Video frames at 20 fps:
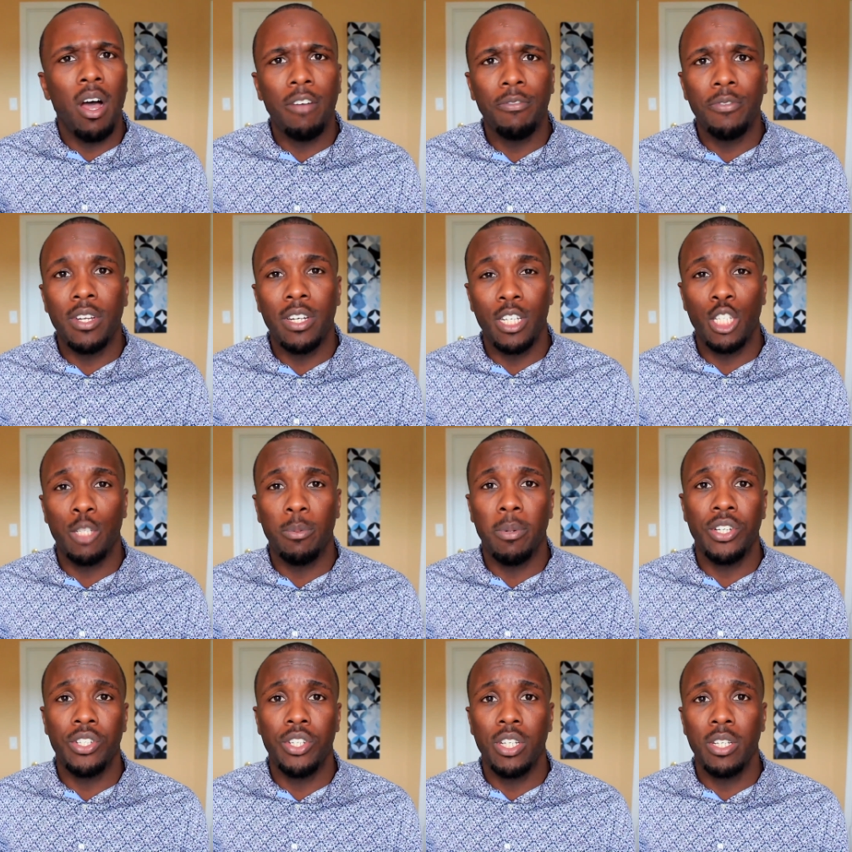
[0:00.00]
often,
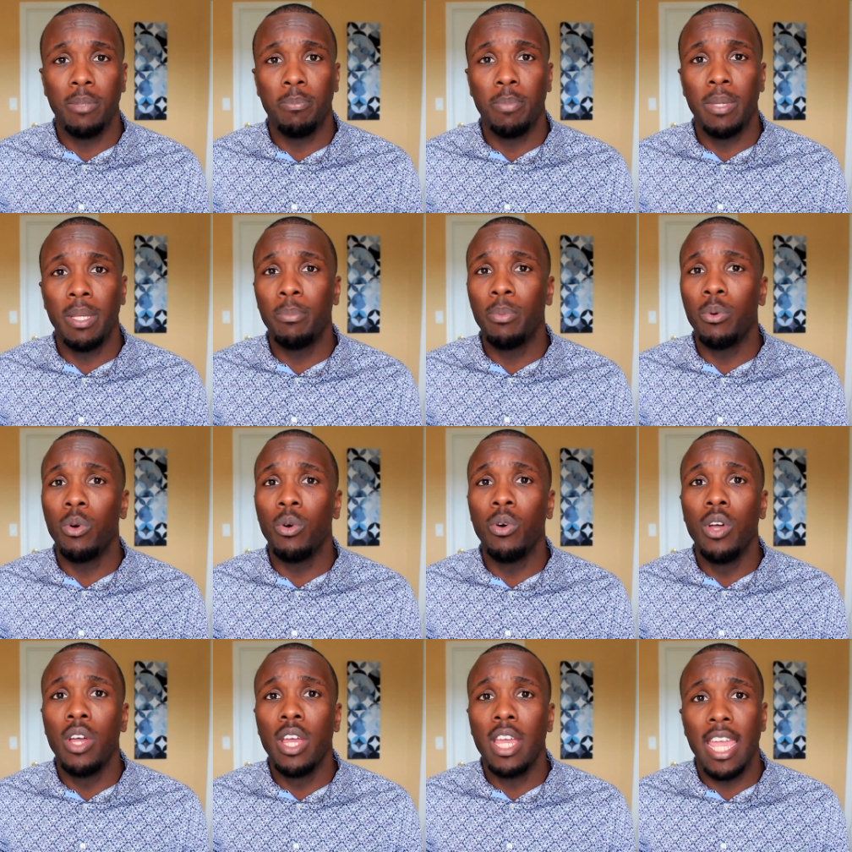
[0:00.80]
especially
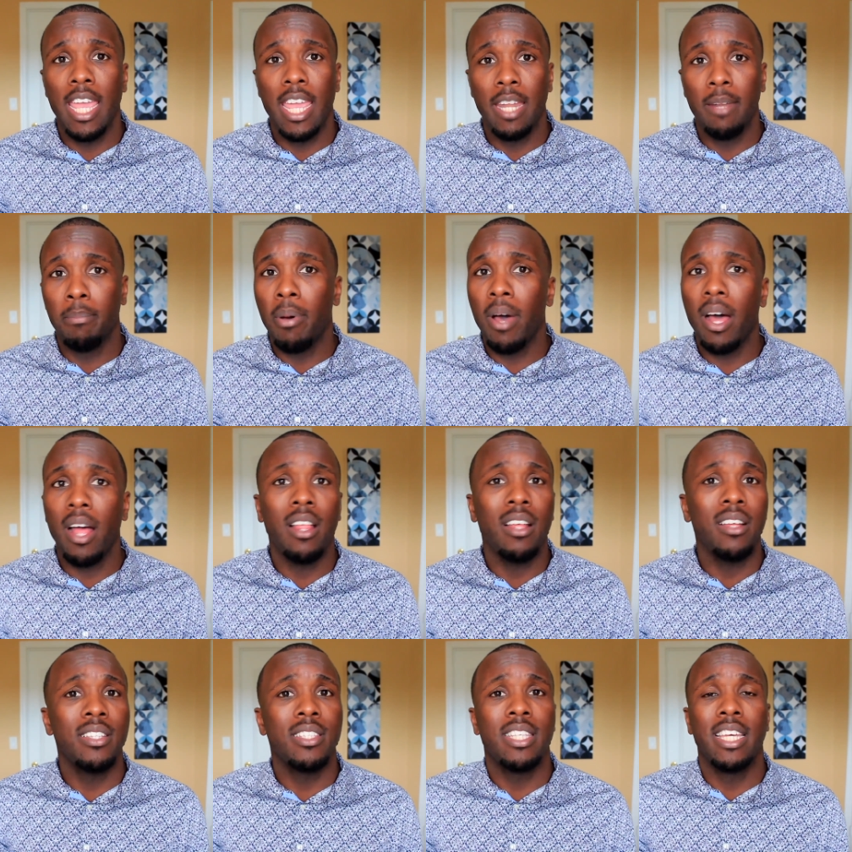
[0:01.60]
people in
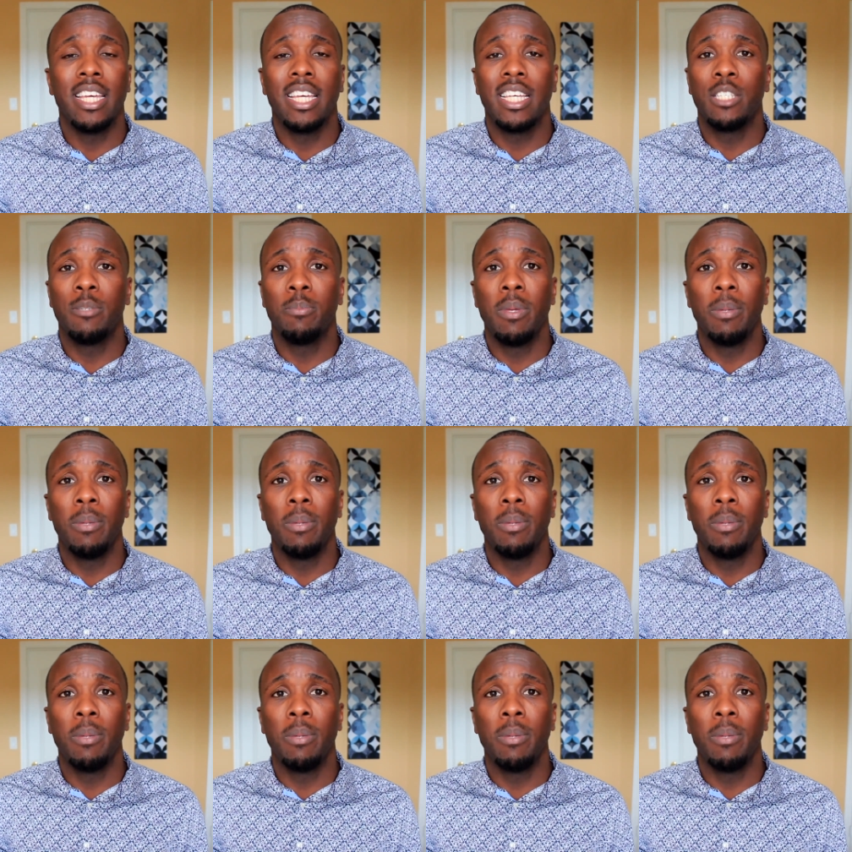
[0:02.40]
politics,